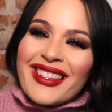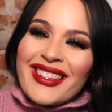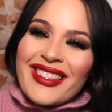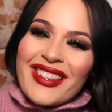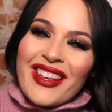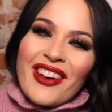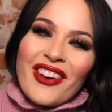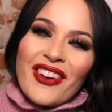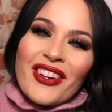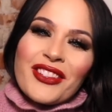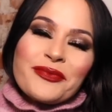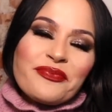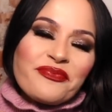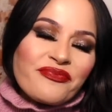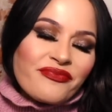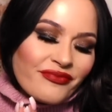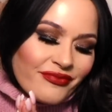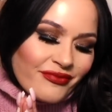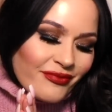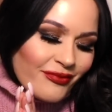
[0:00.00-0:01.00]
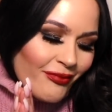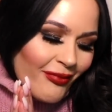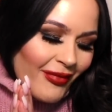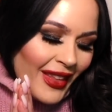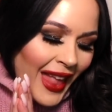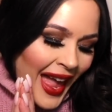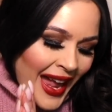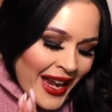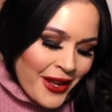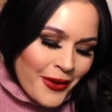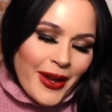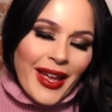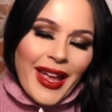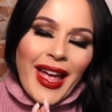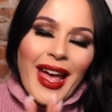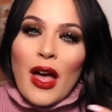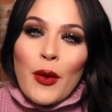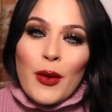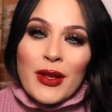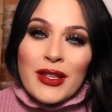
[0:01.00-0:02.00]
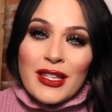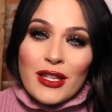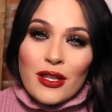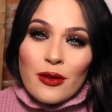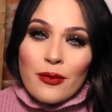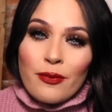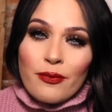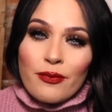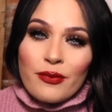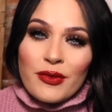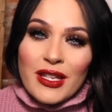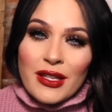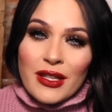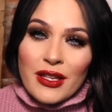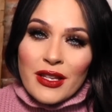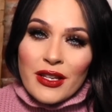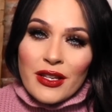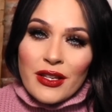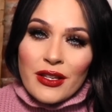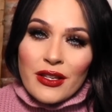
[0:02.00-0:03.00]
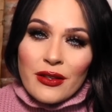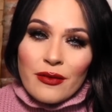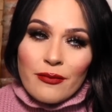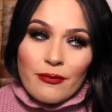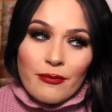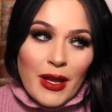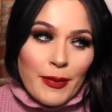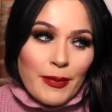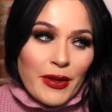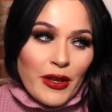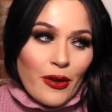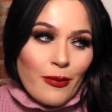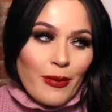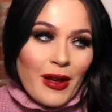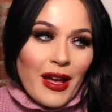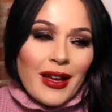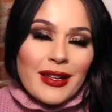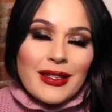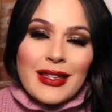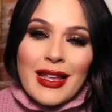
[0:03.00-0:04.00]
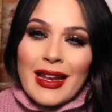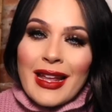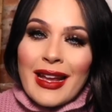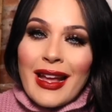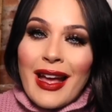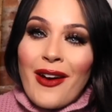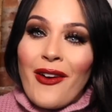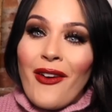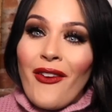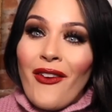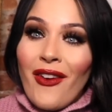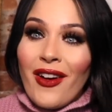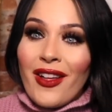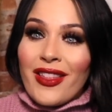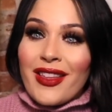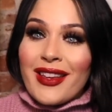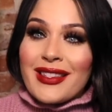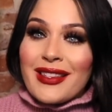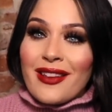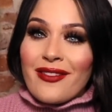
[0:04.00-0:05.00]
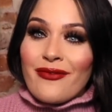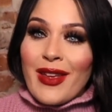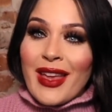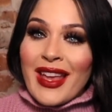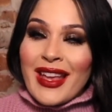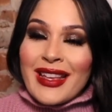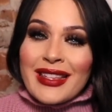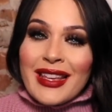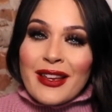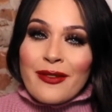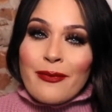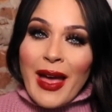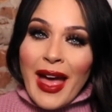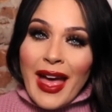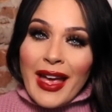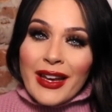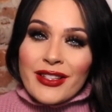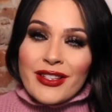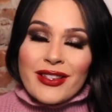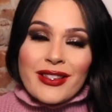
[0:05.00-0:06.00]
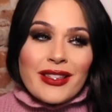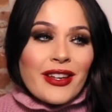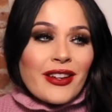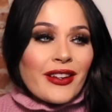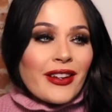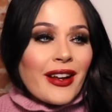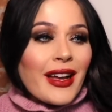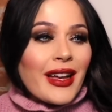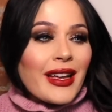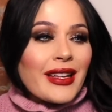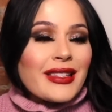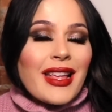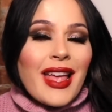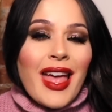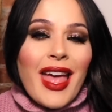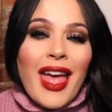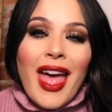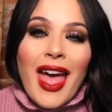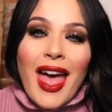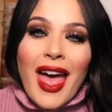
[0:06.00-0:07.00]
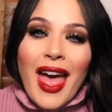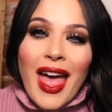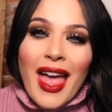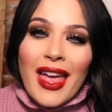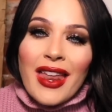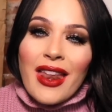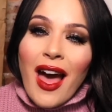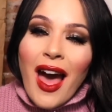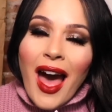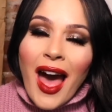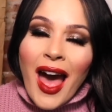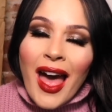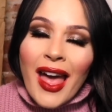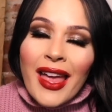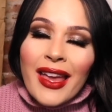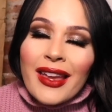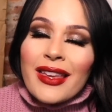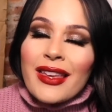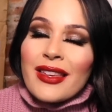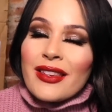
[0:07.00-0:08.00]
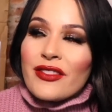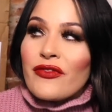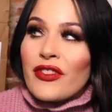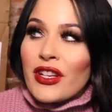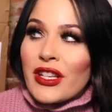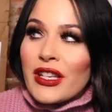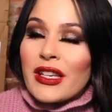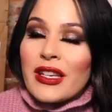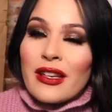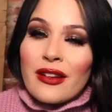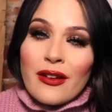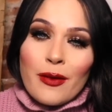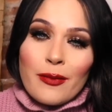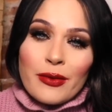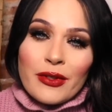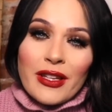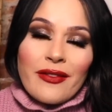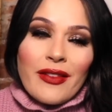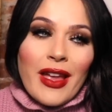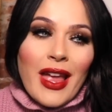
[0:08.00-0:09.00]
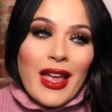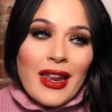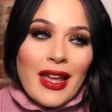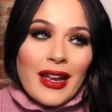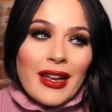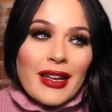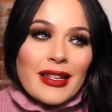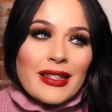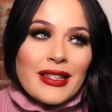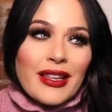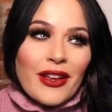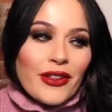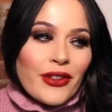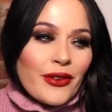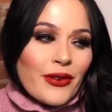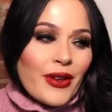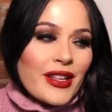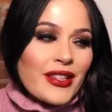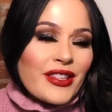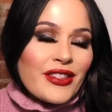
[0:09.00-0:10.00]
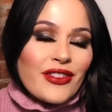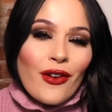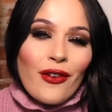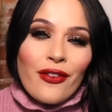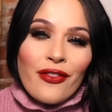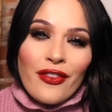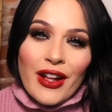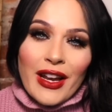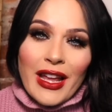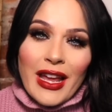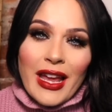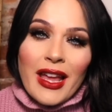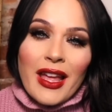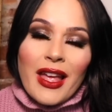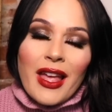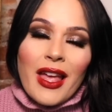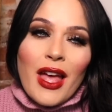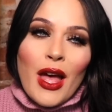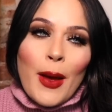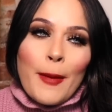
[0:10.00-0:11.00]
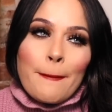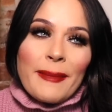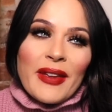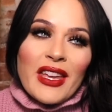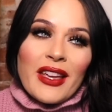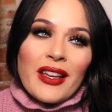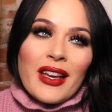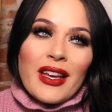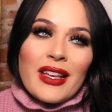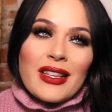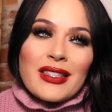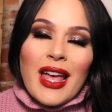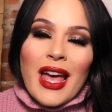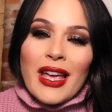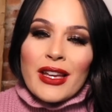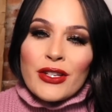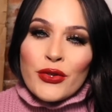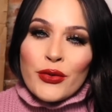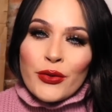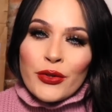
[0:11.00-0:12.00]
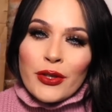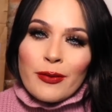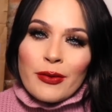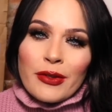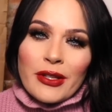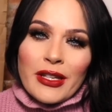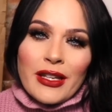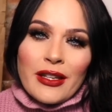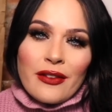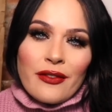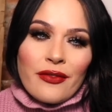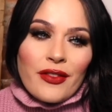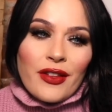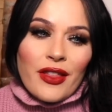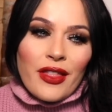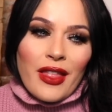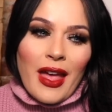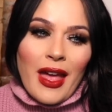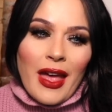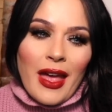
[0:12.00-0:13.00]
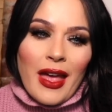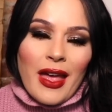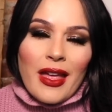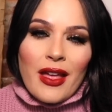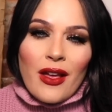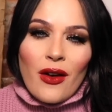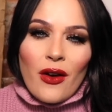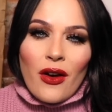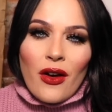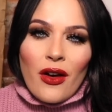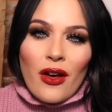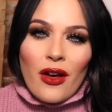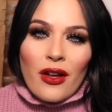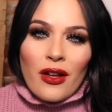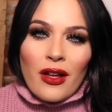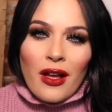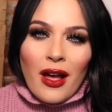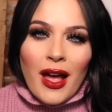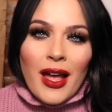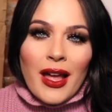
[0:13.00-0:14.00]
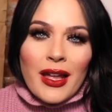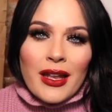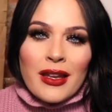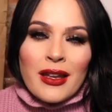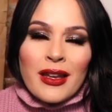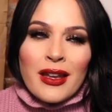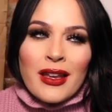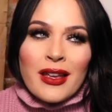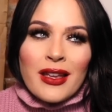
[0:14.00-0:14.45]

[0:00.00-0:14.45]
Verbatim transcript: so Anyway, I went to the to the my PO box and I got all these amazing packages here, guys, and I really cannot believe it. And I gotta tell you, it's so funny because I truly believe that God